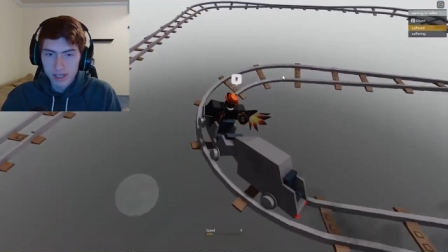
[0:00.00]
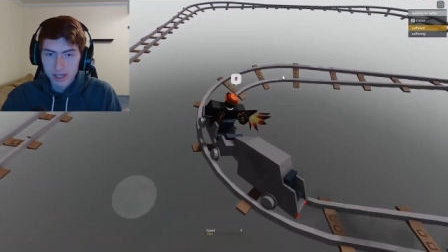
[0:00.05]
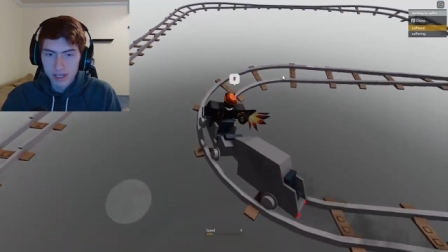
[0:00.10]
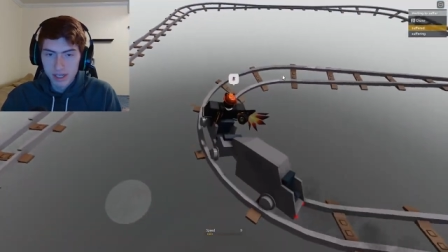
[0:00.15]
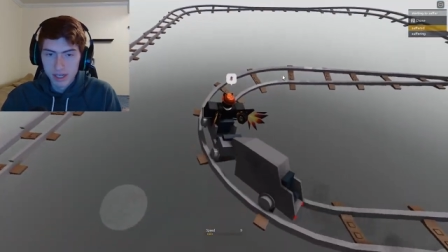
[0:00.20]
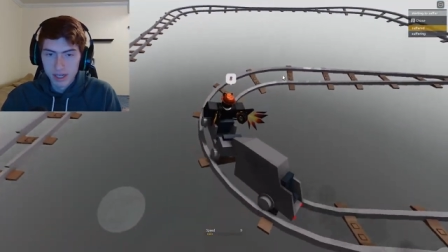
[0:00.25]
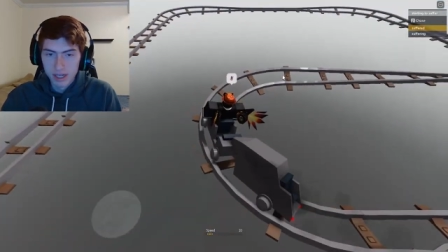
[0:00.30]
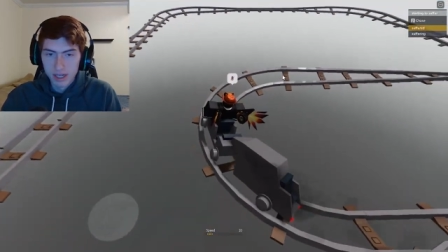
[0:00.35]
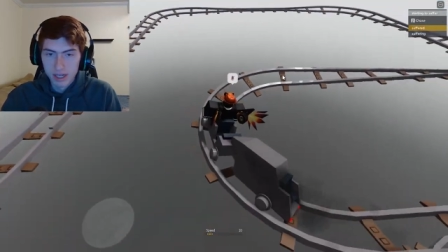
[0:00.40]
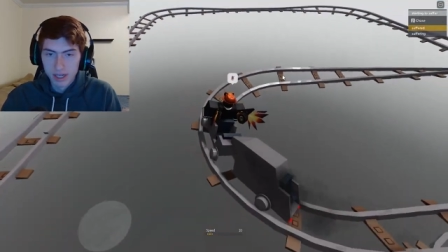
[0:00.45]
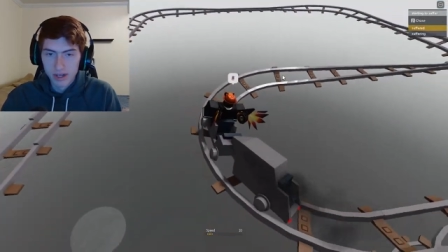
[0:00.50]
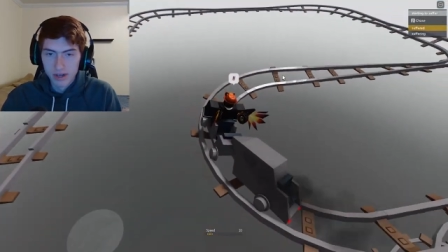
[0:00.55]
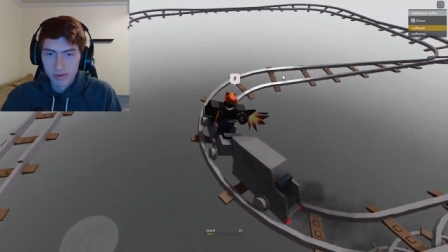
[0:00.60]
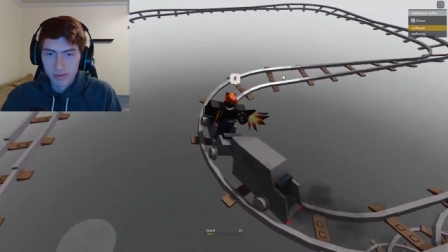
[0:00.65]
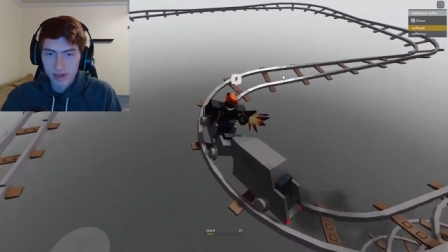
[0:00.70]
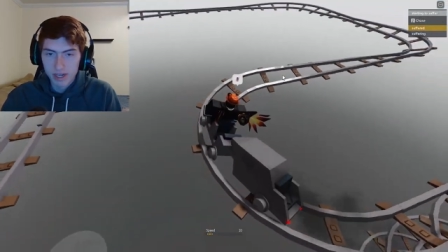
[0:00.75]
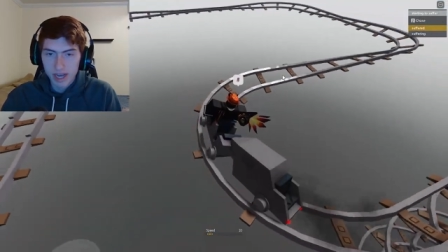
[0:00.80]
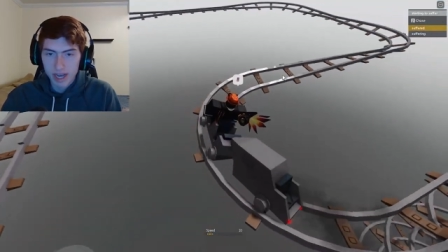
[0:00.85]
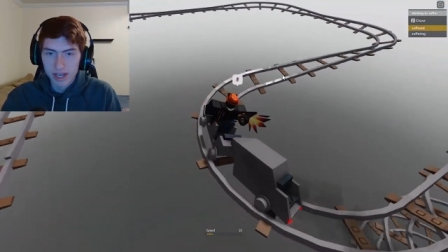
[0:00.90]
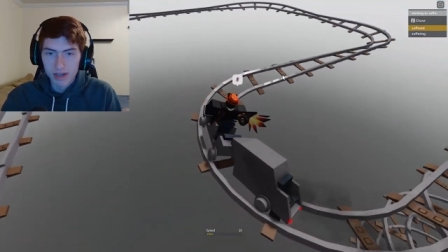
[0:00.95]
oh
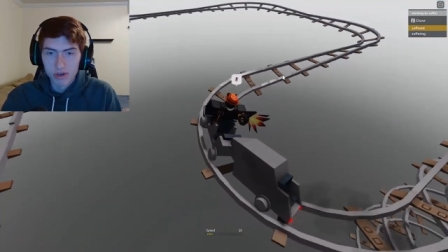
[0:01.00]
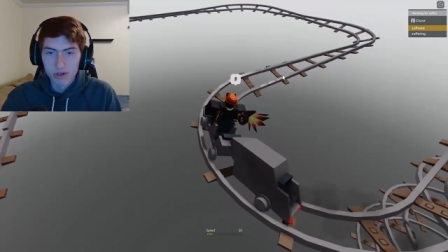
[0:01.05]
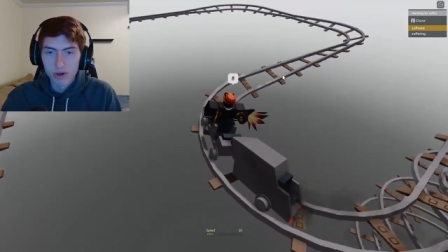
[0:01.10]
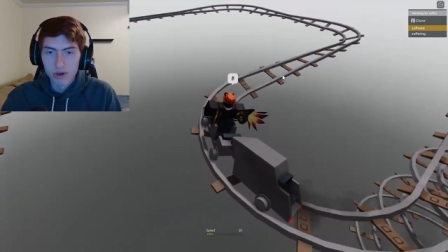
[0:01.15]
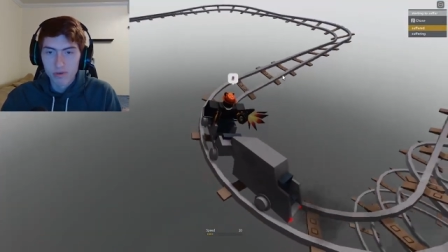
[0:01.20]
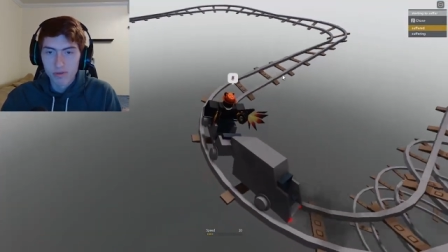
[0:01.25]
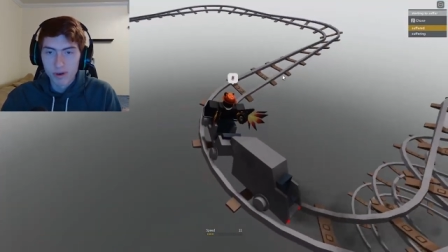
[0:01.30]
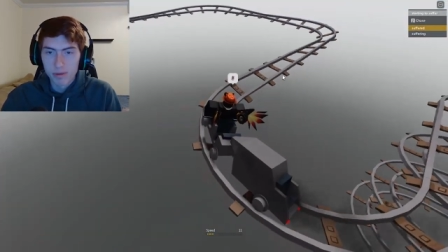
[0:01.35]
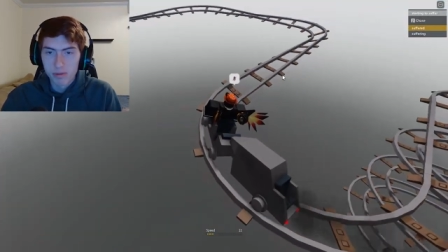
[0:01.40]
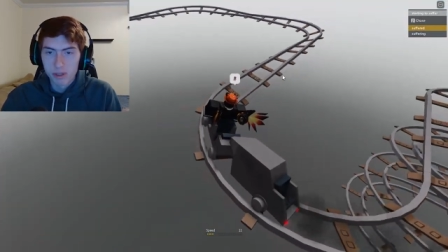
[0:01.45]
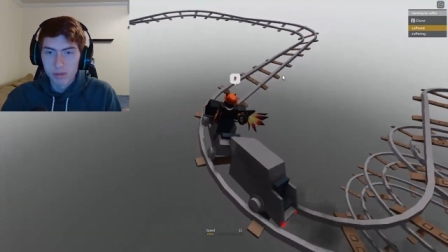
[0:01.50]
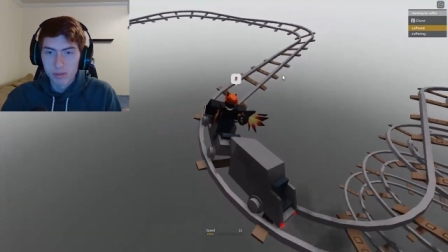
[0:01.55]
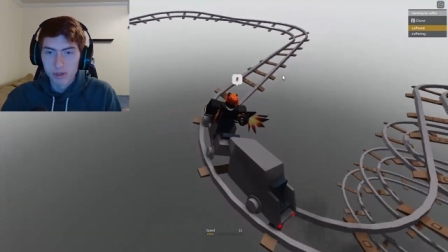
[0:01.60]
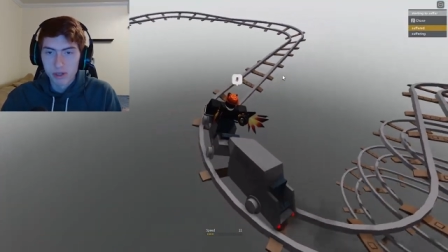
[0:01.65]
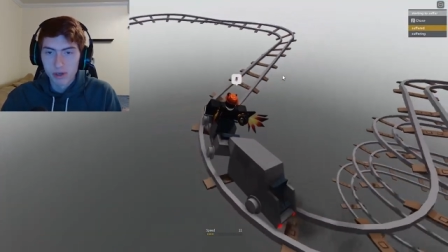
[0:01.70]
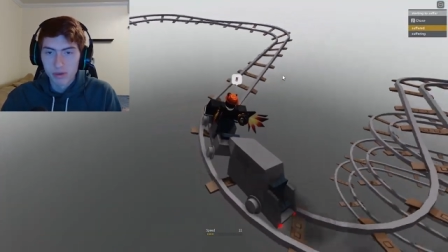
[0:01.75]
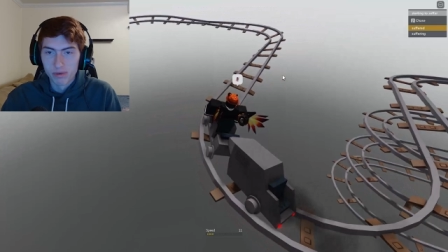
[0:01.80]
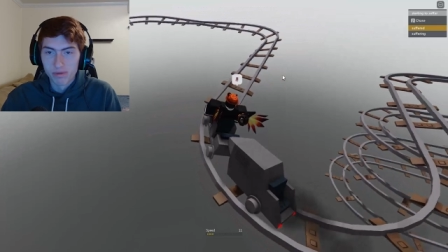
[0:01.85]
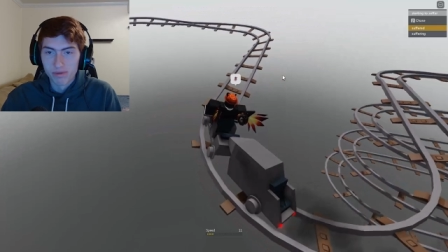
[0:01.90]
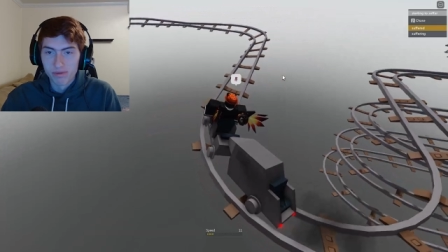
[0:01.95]
my, I don't know if I should be
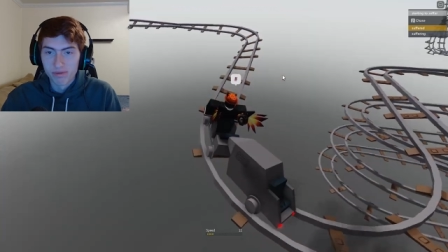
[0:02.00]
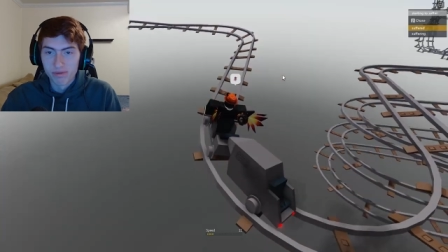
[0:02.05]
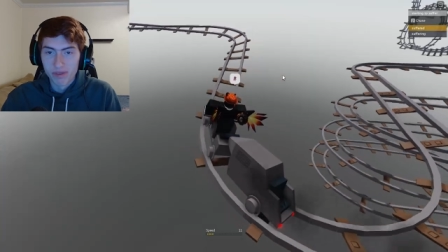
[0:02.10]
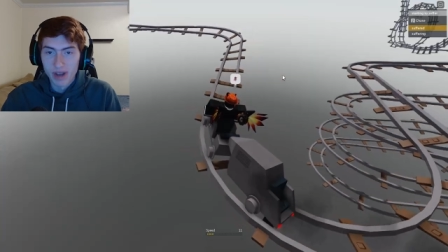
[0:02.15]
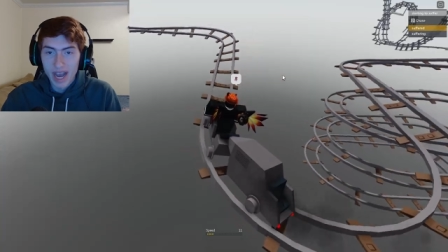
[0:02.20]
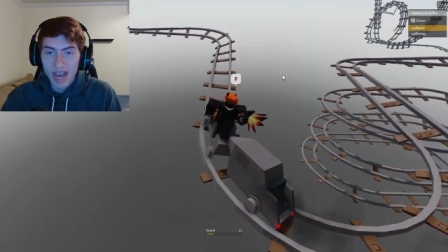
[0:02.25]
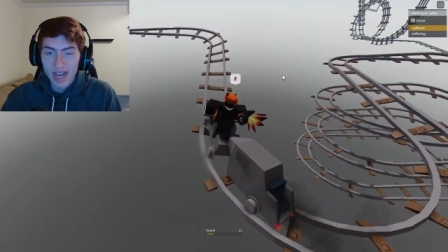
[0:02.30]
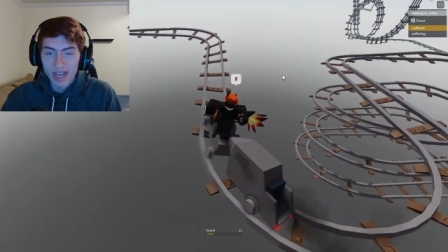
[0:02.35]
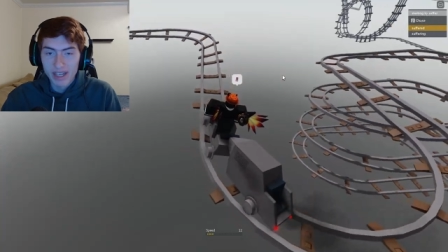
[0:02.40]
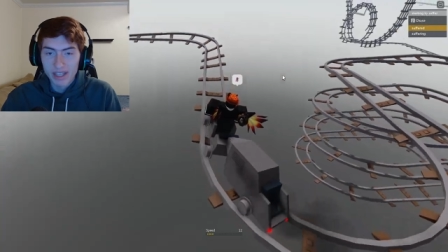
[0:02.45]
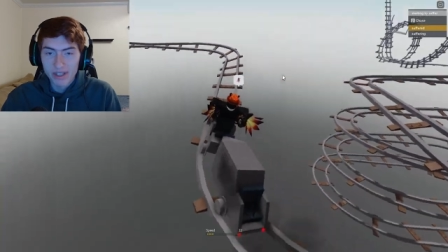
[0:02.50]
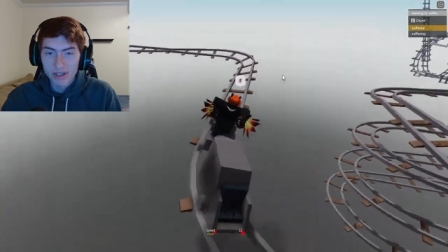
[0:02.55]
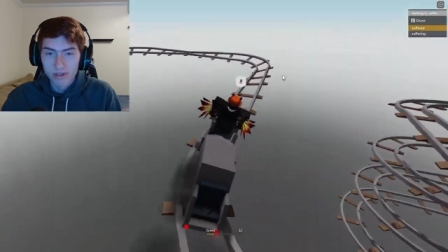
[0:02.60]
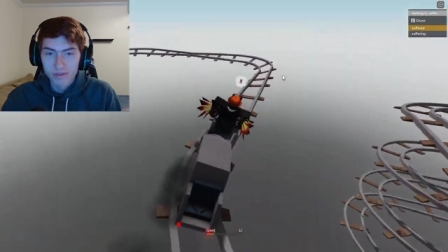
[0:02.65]
going fast